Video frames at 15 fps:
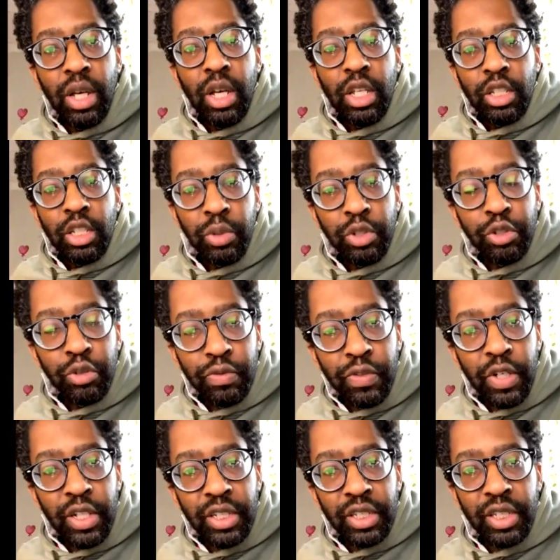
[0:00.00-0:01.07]
So what you'll
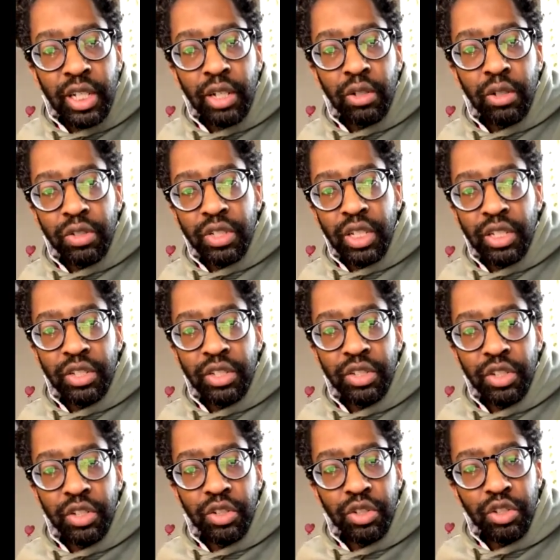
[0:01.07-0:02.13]
find is that a lot of
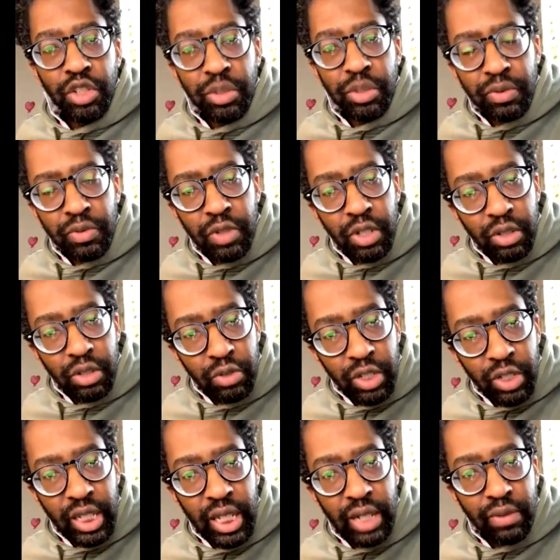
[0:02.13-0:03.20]
statisticians, you need to be very, very
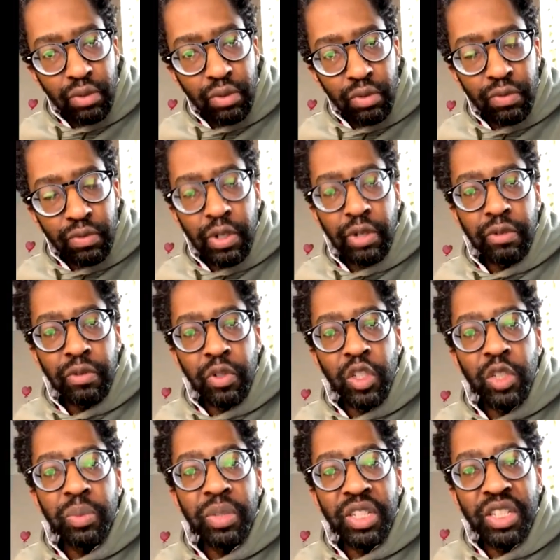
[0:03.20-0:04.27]
careful and very, very
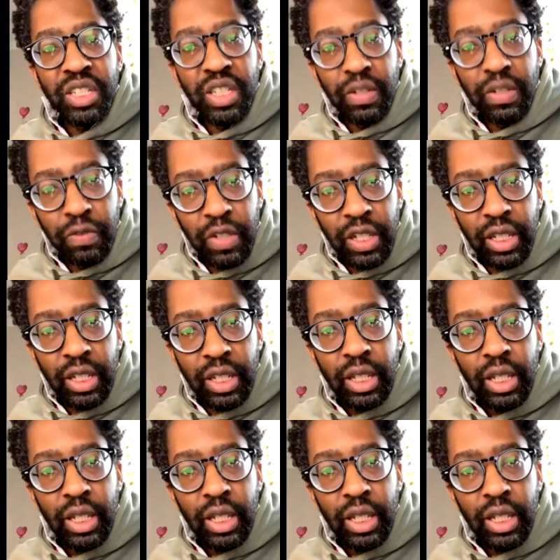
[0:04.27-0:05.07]
specific.